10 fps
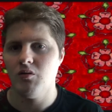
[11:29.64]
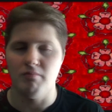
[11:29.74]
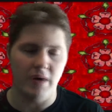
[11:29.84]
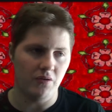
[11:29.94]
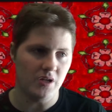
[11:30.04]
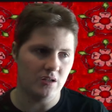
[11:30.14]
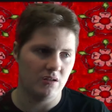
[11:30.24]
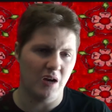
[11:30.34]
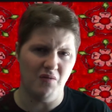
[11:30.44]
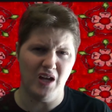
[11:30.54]
married
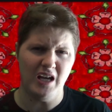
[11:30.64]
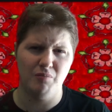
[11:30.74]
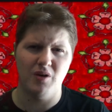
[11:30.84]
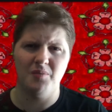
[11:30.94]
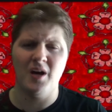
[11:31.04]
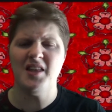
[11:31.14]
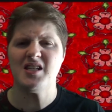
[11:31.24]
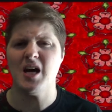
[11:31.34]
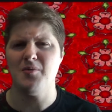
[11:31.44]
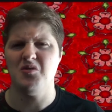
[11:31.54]
Henry VIII, but by
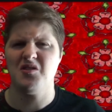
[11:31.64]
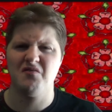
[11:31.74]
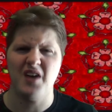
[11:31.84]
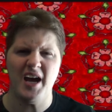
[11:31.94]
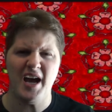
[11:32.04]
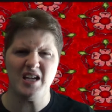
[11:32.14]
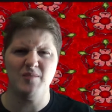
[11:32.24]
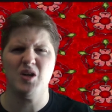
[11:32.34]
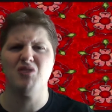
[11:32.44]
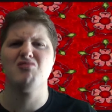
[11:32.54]
this time he was fat
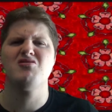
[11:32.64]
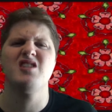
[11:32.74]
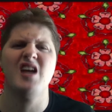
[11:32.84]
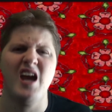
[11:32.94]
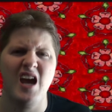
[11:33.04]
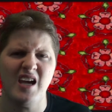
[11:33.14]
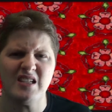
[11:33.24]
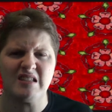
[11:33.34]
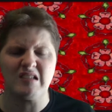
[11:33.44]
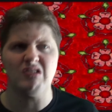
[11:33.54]
and a bit
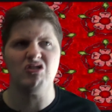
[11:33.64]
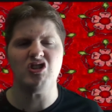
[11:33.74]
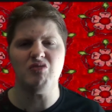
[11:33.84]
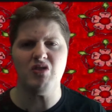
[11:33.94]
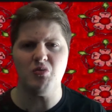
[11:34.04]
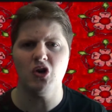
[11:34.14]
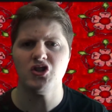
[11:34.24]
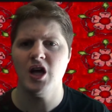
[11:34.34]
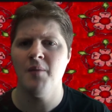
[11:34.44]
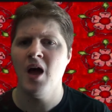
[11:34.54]
grotesque, and she didn't really
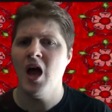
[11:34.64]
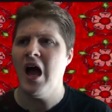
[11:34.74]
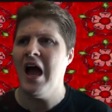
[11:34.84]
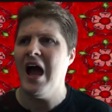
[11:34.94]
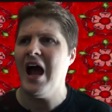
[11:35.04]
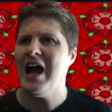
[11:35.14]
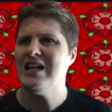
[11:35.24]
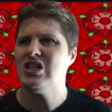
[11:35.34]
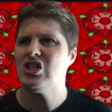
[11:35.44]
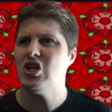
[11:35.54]
want him.
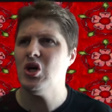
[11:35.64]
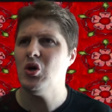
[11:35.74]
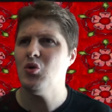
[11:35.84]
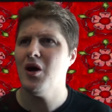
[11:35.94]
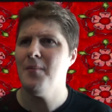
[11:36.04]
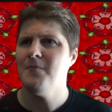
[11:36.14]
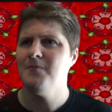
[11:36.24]
And so, I